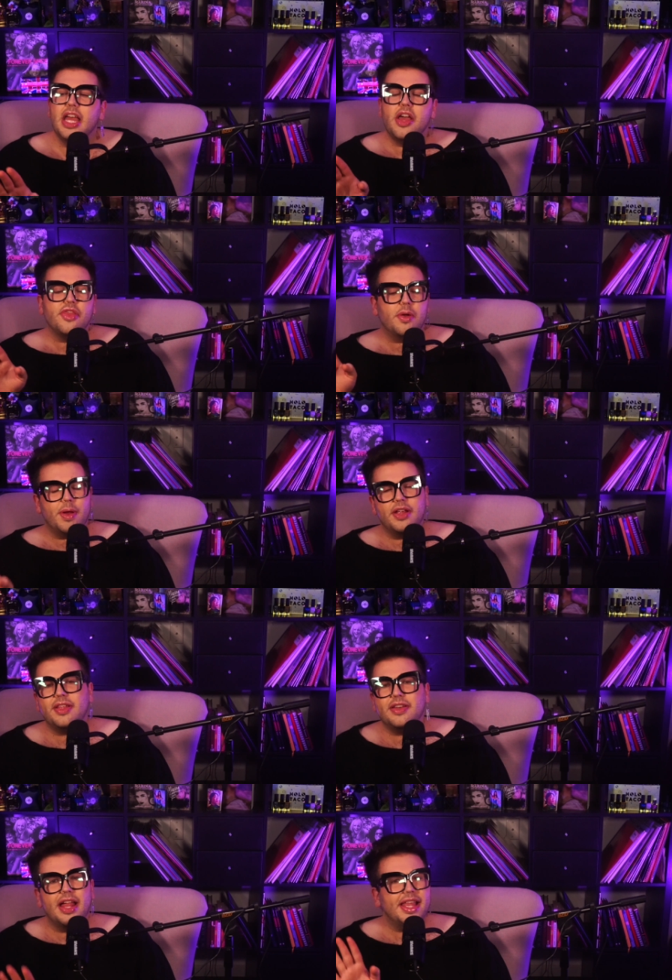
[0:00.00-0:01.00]
They're weird.
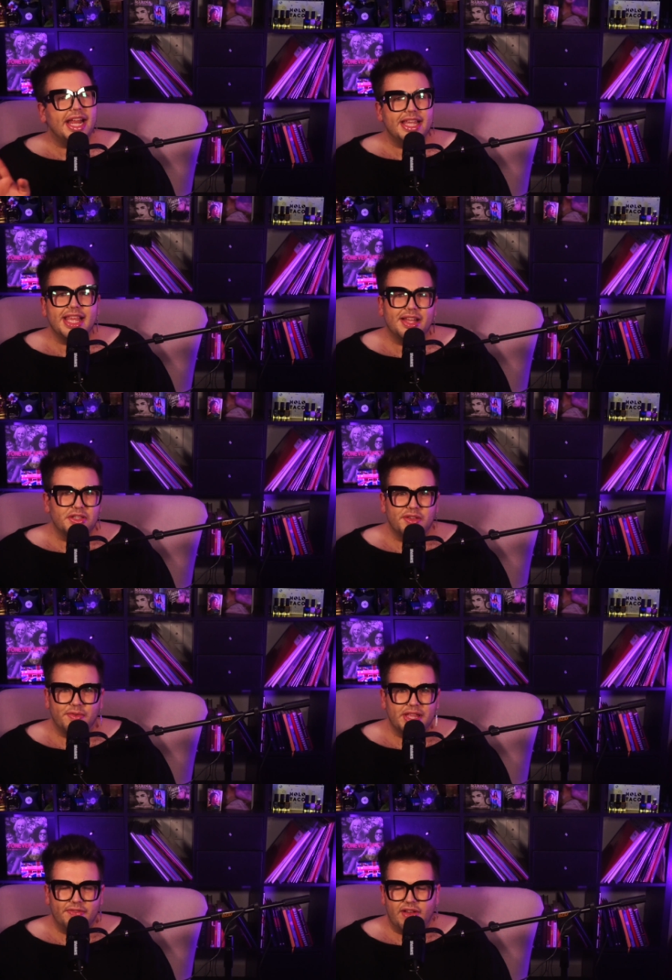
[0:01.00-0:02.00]
They're not like anything else you've
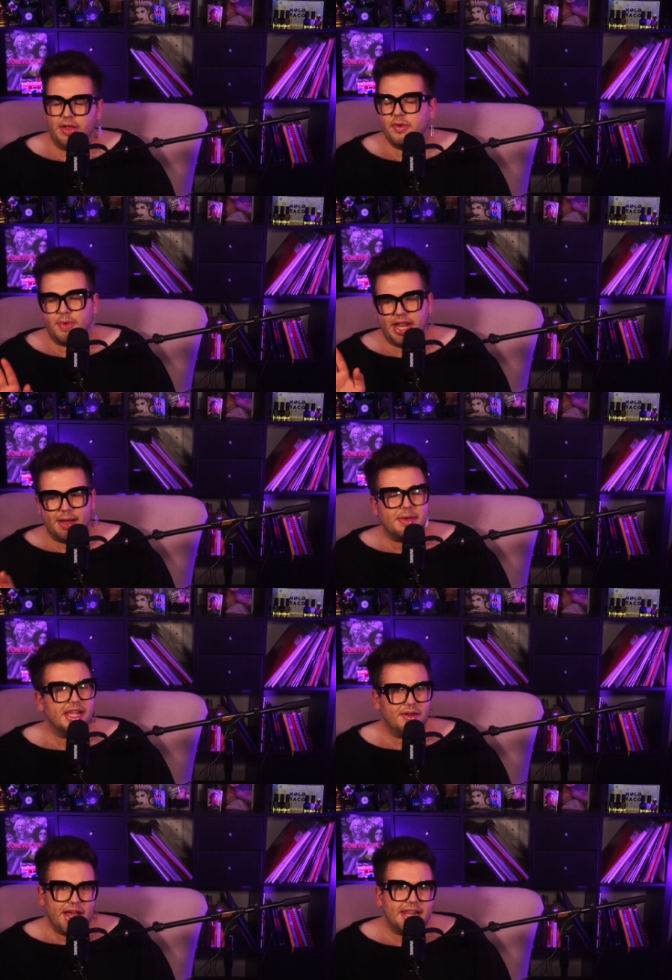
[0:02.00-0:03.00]
really felt, right? I'm gonna
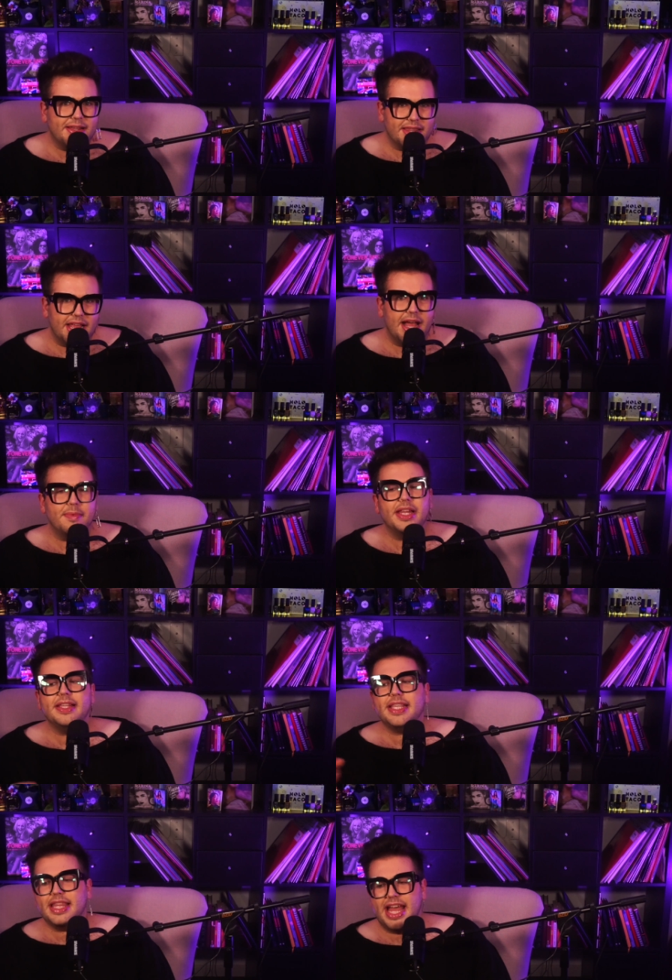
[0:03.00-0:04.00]
go ahead and like I'm gonna
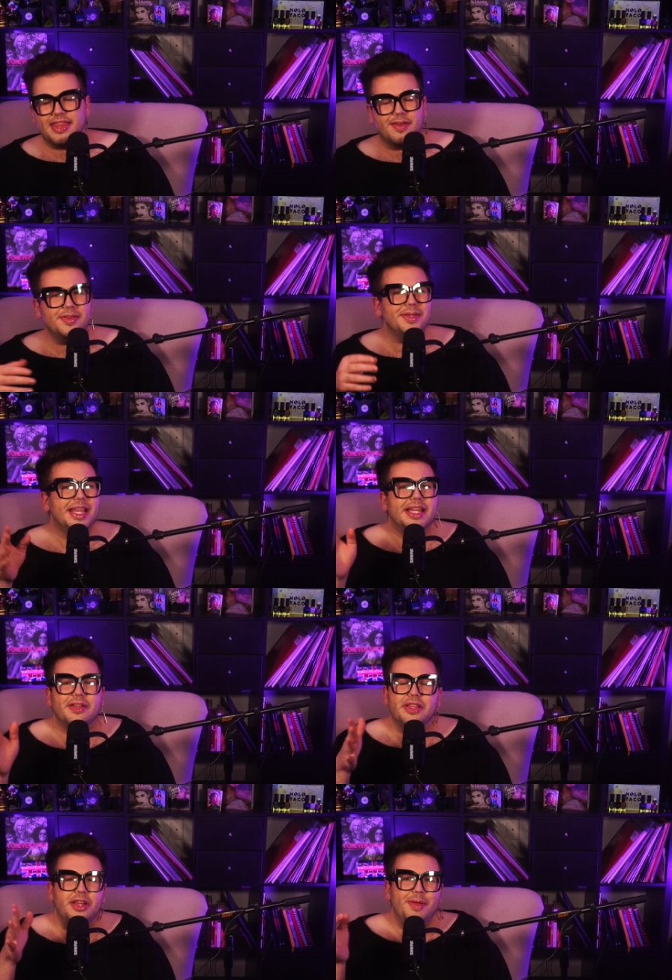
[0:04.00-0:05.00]
say that they're also like
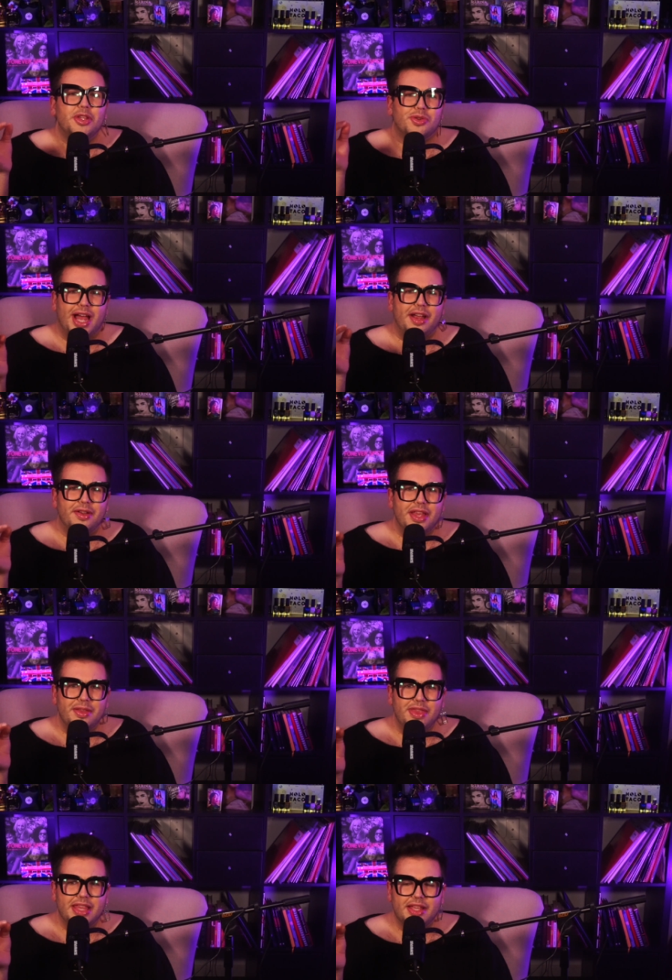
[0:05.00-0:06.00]
they're a little bit drier than
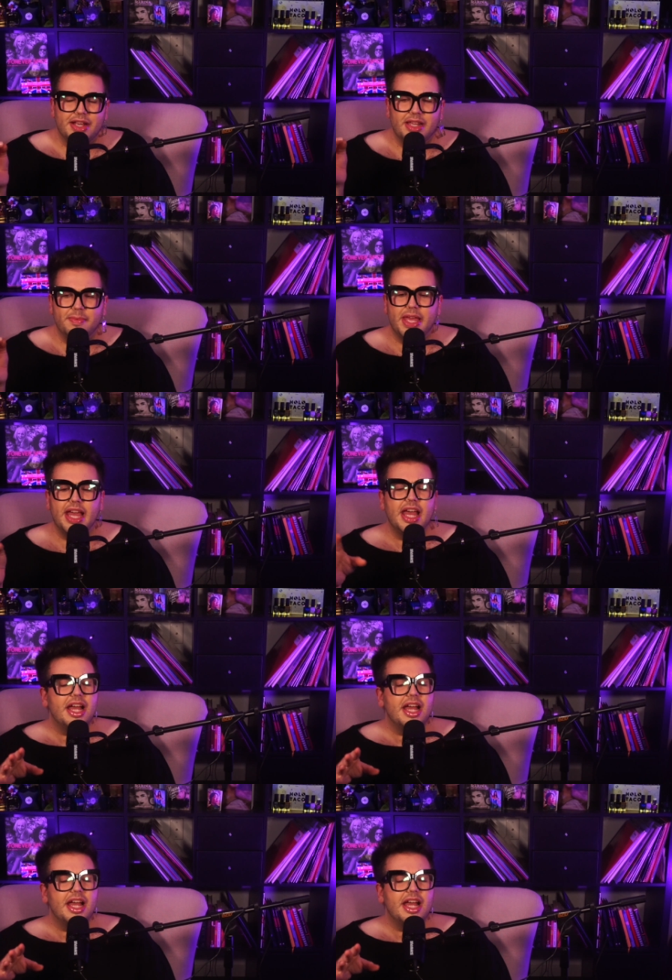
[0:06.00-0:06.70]
you think they're gonna be.